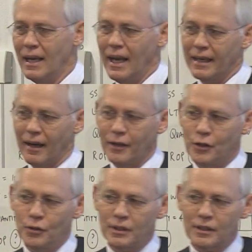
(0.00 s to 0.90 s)
And I
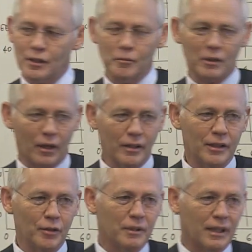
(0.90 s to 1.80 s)
use the
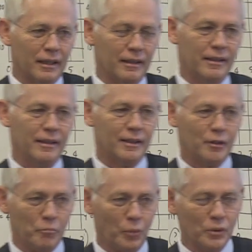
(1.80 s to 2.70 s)
terminology which I think is
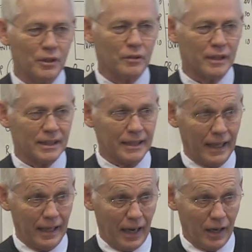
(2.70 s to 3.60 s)
important to
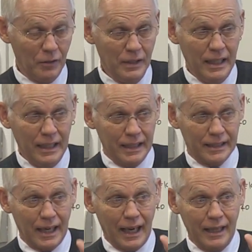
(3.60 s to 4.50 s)
understand now
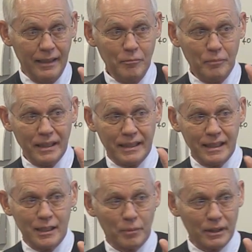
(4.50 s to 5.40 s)
is
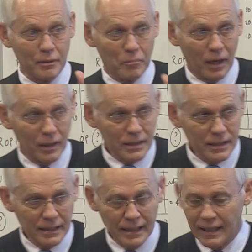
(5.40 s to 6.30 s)
unpredictable demand
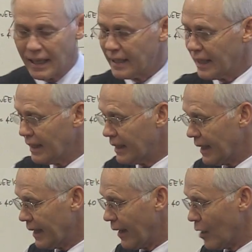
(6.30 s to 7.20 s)
and
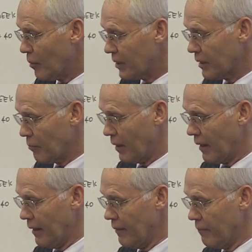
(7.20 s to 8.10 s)
unreliable supply.